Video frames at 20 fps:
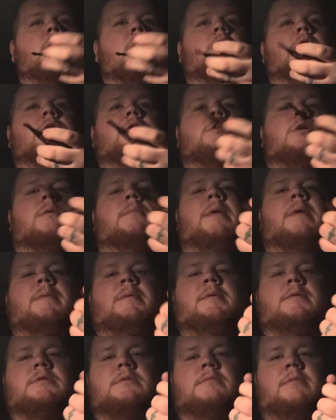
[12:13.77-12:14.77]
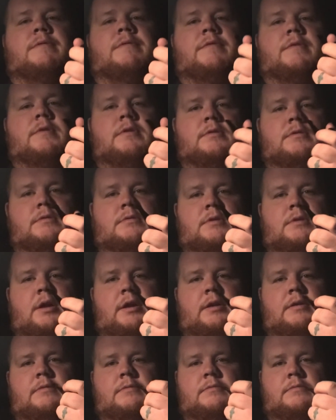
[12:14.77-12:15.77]
So maybe some of it,
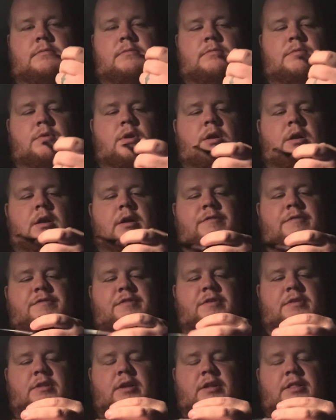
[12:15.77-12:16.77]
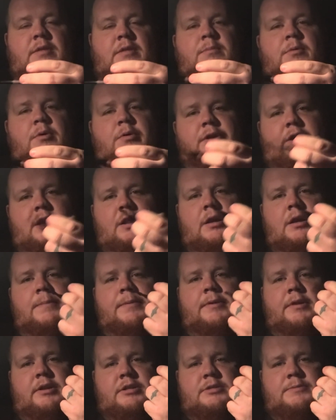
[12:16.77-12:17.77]
like where I feel like the bowl heating up a
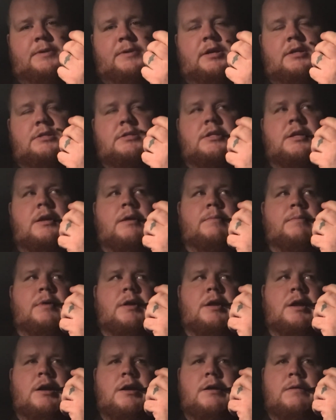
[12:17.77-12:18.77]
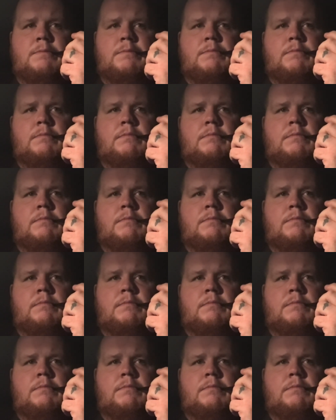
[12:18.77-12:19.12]
lot is because of that, but I'm